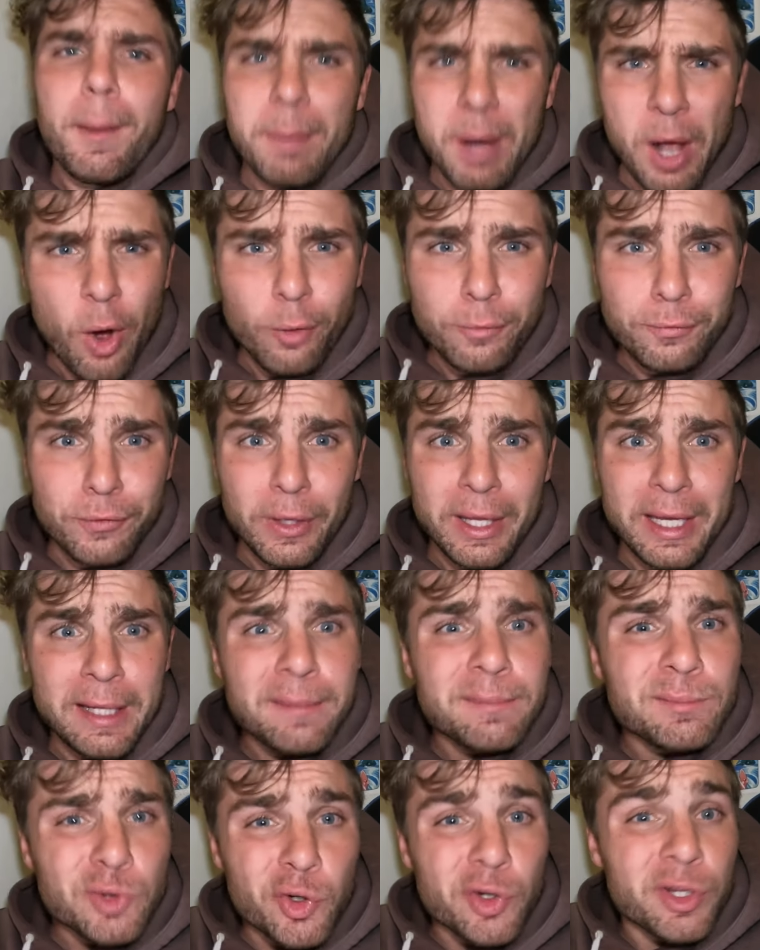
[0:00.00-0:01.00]
but
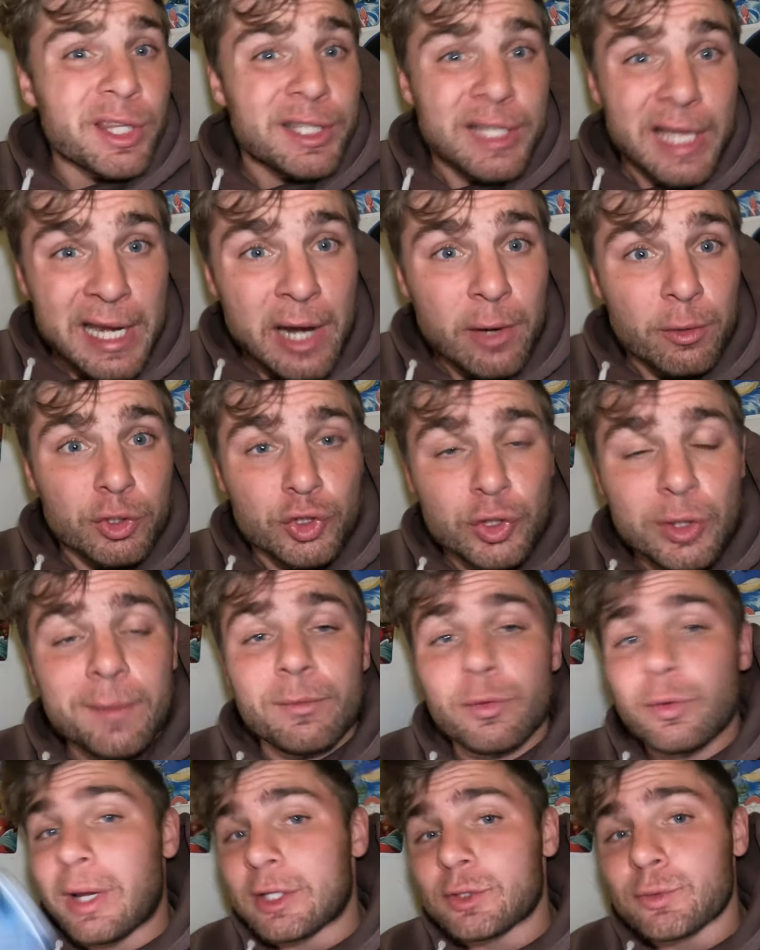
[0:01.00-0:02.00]
hopefully during the 10-hour stream,
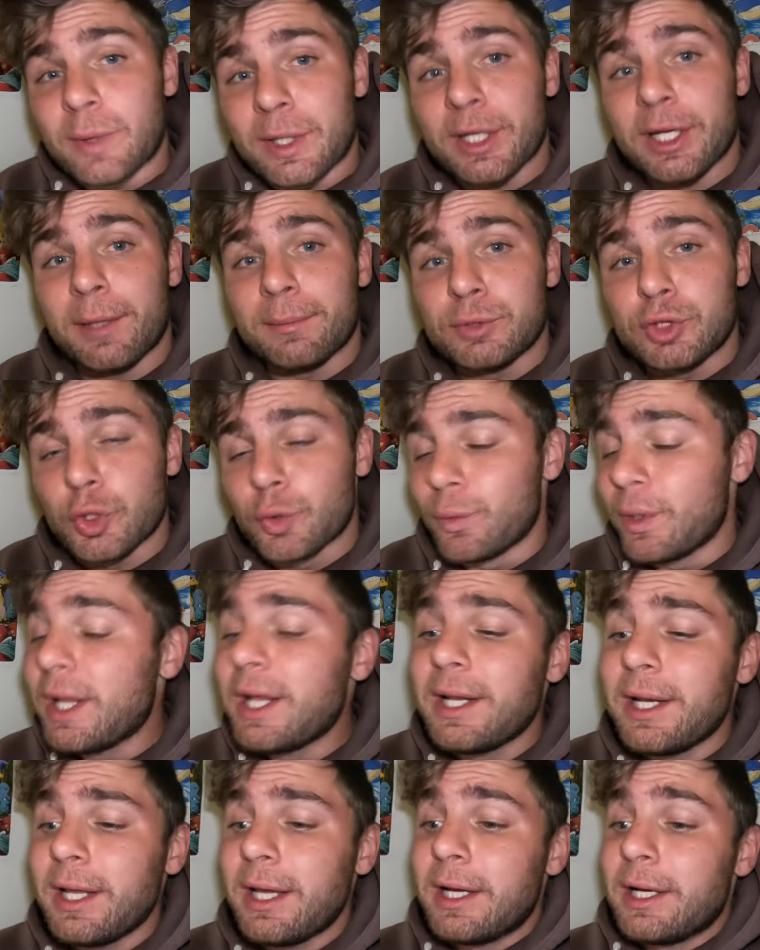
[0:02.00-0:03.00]
if you guys want to come tune
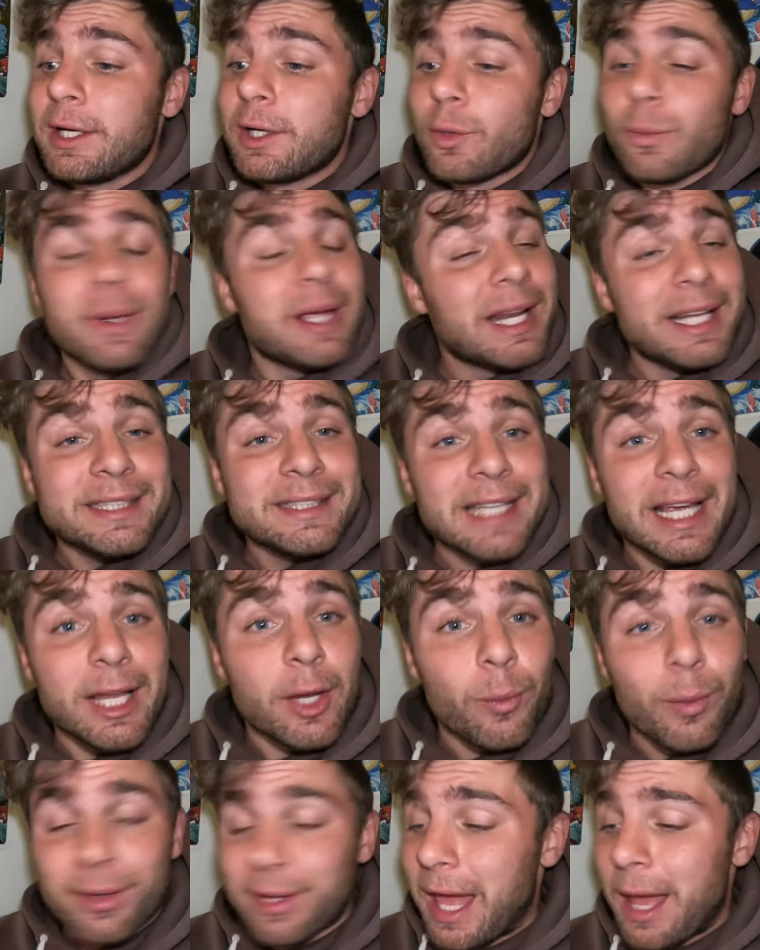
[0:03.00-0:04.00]
in, we get a
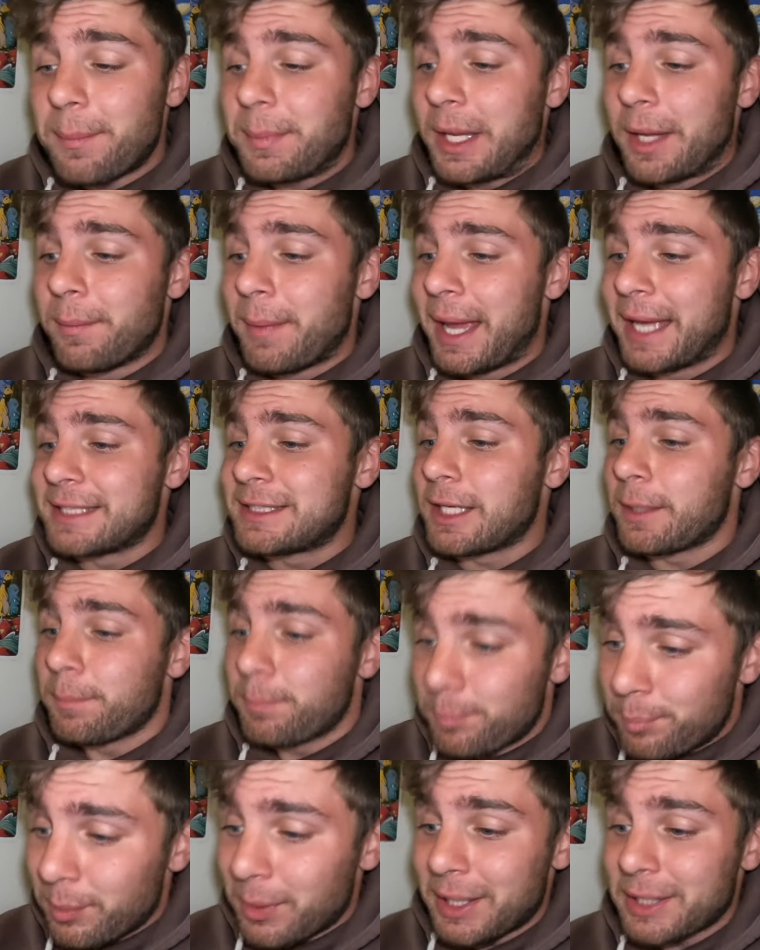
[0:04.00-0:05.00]
second one. That'd be amazing.
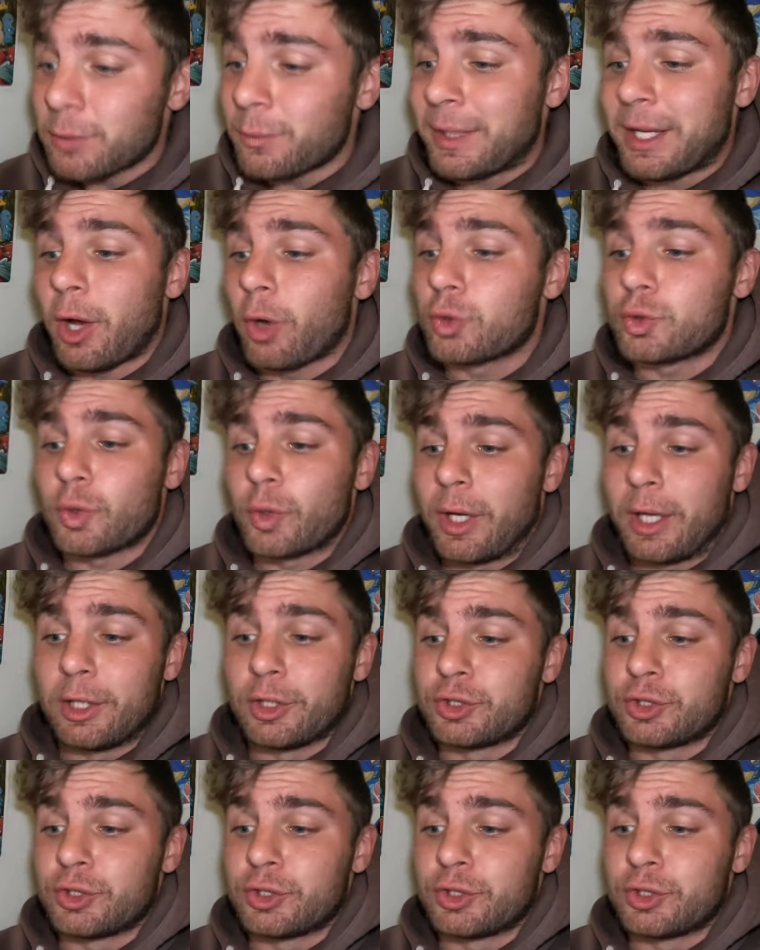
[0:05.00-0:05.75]
But we also got